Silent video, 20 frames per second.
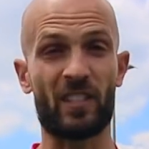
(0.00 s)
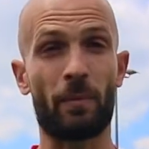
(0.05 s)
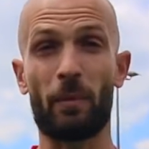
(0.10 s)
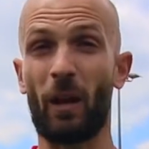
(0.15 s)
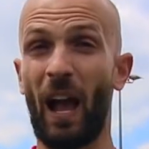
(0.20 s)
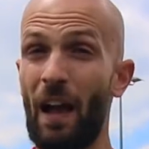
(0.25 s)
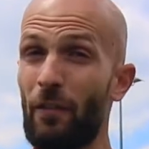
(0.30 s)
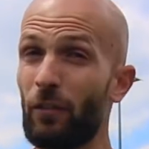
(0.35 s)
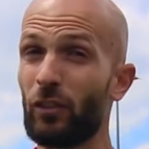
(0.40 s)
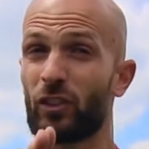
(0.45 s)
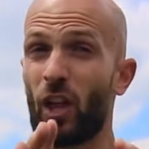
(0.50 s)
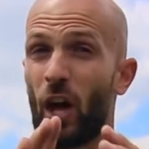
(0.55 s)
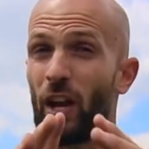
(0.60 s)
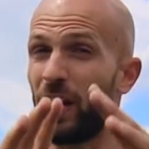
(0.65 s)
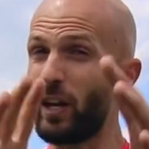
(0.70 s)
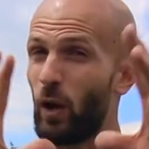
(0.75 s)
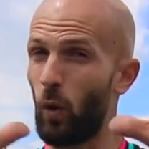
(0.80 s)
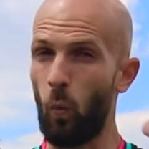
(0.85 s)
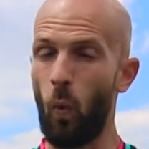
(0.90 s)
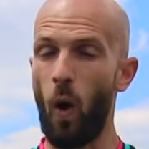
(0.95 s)
something I haven't done
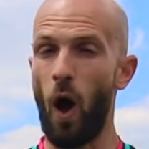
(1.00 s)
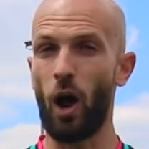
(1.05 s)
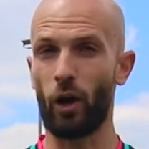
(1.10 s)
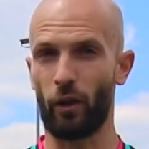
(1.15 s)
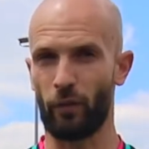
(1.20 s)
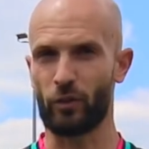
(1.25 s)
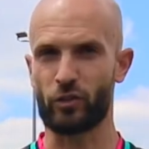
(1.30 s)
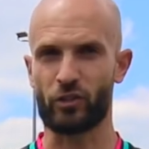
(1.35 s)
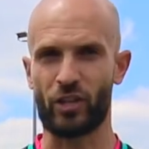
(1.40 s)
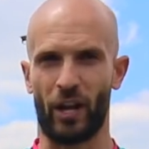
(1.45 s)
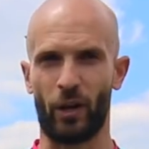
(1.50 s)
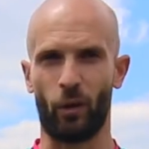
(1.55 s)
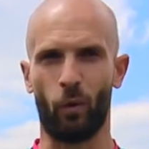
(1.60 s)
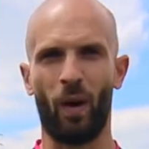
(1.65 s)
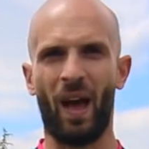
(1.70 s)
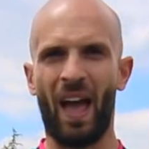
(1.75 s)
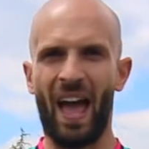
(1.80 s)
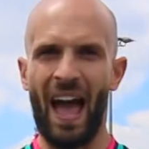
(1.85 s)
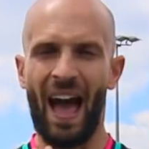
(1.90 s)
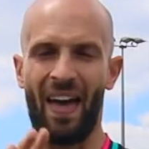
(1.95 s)
in a while on the channel,
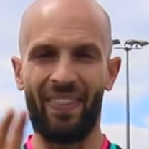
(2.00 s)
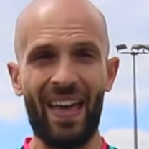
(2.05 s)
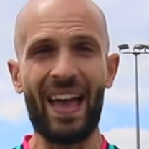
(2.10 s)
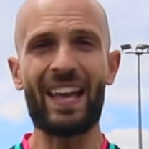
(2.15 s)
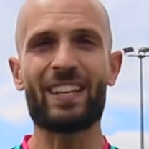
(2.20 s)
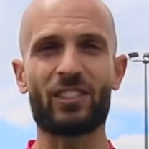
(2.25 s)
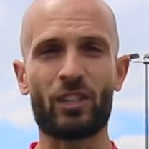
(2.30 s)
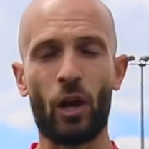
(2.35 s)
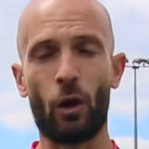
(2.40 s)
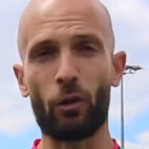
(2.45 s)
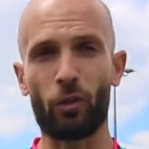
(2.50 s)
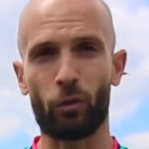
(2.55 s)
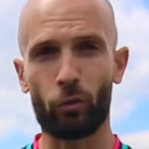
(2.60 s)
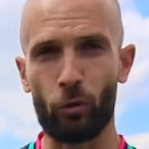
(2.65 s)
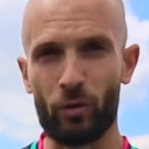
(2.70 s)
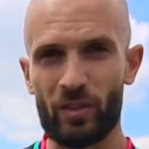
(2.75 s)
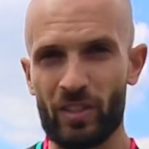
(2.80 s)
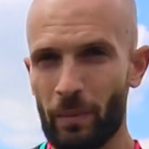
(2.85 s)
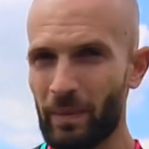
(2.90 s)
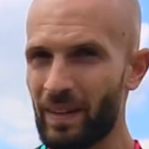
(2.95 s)
and that is go
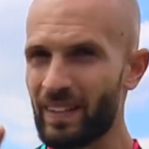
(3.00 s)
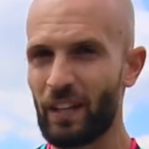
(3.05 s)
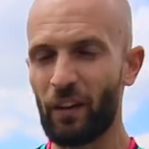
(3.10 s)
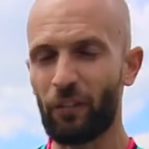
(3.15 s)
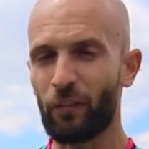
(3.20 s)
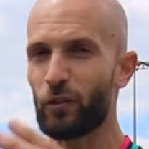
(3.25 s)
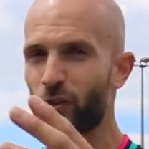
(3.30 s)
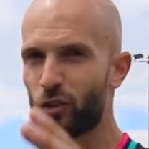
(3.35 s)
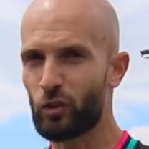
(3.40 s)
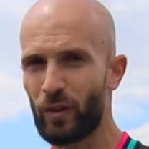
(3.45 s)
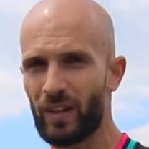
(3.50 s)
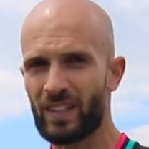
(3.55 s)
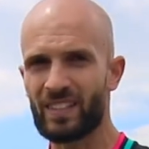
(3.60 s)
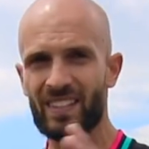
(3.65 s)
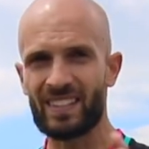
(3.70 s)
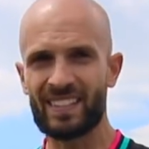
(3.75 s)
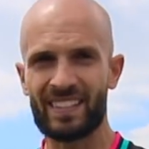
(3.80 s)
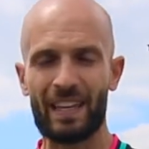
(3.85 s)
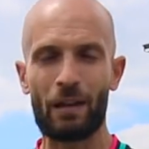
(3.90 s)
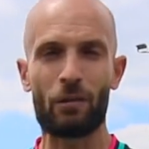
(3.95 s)
through some of the different tricks
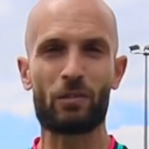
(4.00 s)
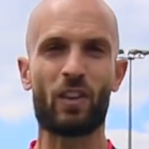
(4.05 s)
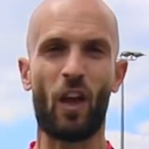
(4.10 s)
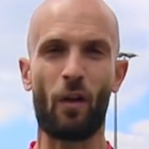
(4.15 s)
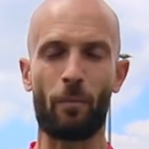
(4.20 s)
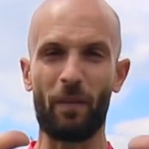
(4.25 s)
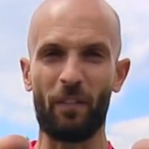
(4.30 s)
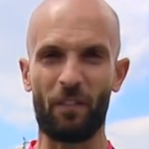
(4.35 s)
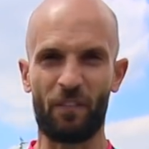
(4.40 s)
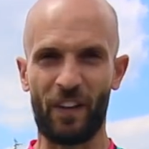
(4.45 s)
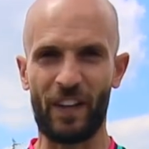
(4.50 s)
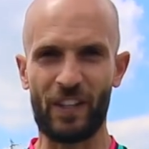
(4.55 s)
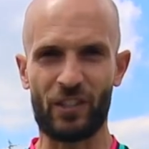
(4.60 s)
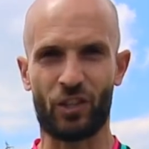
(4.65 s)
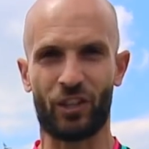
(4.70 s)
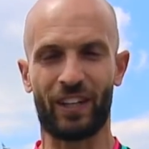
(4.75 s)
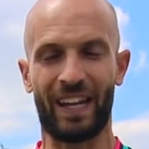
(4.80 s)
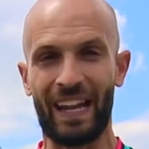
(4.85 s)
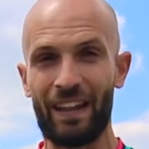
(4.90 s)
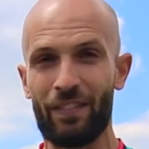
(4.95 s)
and skills that have been
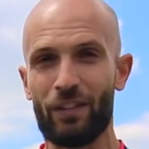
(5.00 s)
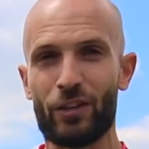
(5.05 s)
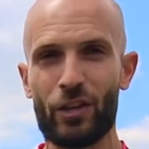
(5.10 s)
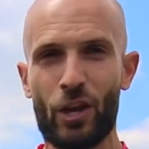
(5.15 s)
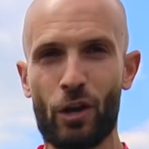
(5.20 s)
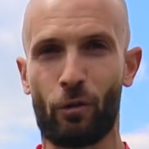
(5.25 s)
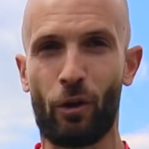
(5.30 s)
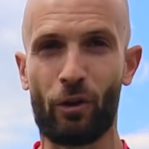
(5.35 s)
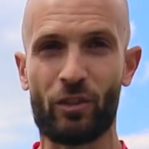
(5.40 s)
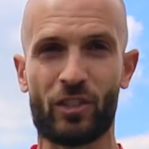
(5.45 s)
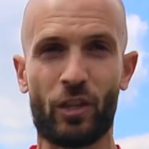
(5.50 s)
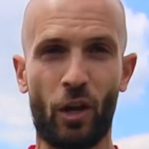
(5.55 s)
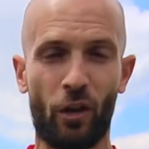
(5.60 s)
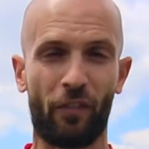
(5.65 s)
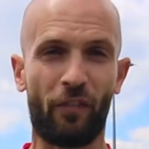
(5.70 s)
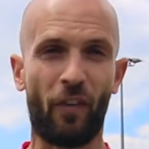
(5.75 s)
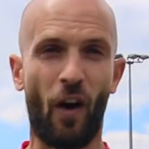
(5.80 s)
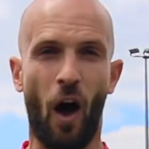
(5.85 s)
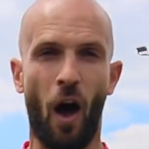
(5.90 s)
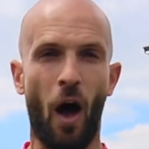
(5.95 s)
featured in the Euros so
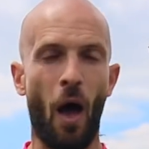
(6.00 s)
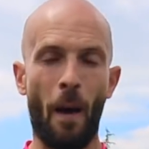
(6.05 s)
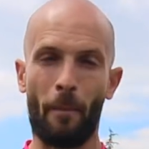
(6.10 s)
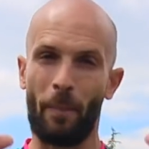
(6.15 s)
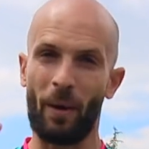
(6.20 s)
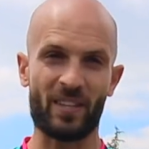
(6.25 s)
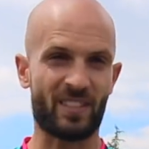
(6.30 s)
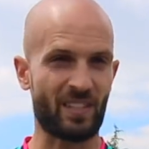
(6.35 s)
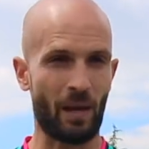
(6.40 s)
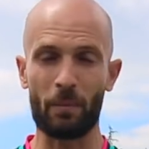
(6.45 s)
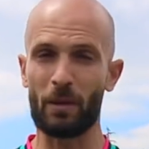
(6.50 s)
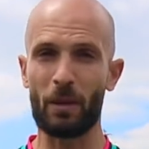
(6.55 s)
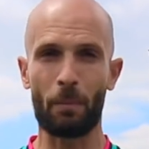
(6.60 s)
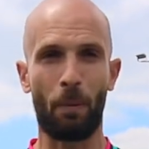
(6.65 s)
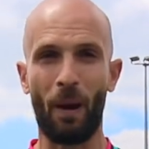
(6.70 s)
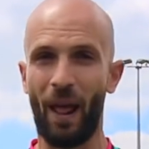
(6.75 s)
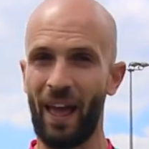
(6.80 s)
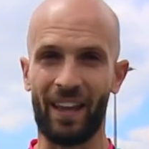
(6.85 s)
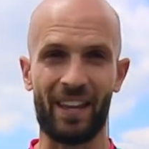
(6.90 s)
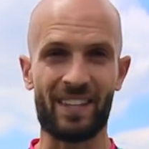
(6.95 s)
far by some of the
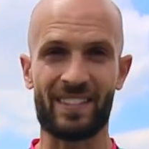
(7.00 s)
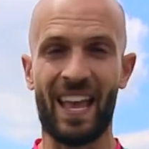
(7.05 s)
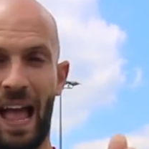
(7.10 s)
players